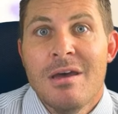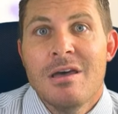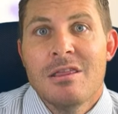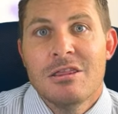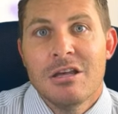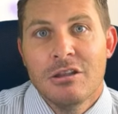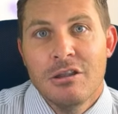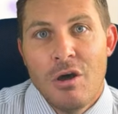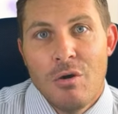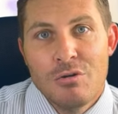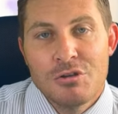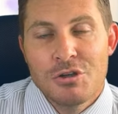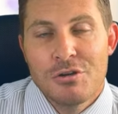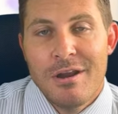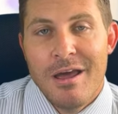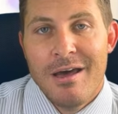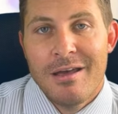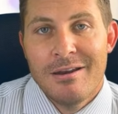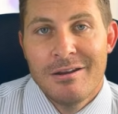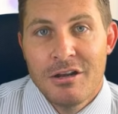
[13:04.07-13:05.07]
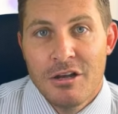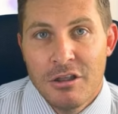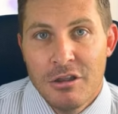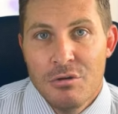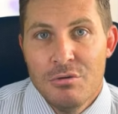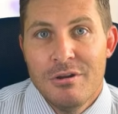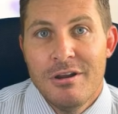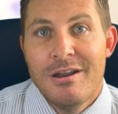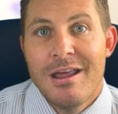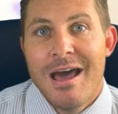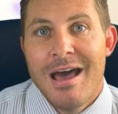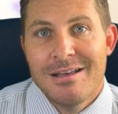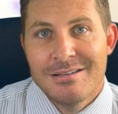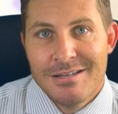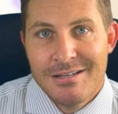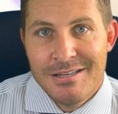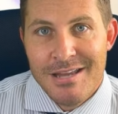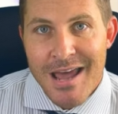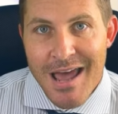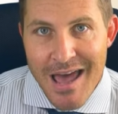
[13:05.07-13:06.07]
the loans are not included as a
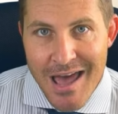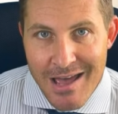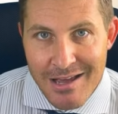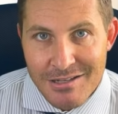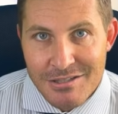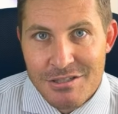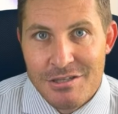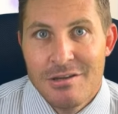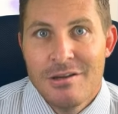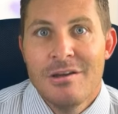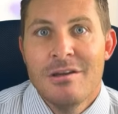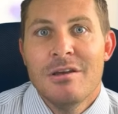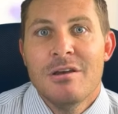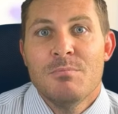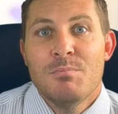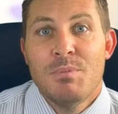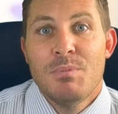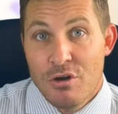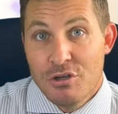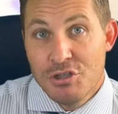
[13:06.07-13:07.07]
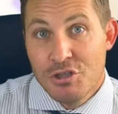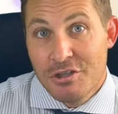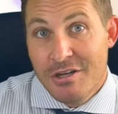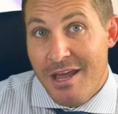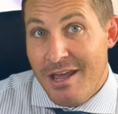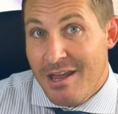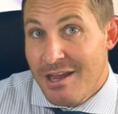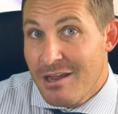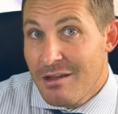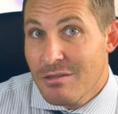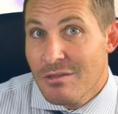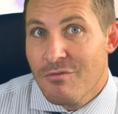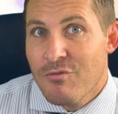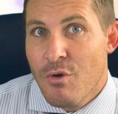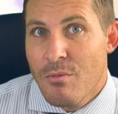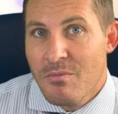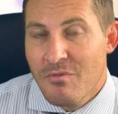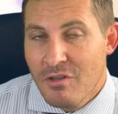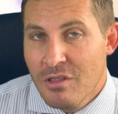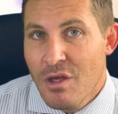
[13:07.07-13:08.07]
tax, because you're taking in the
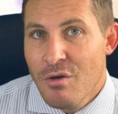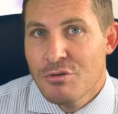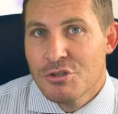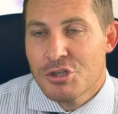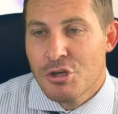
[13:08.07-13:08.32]
form of a loan.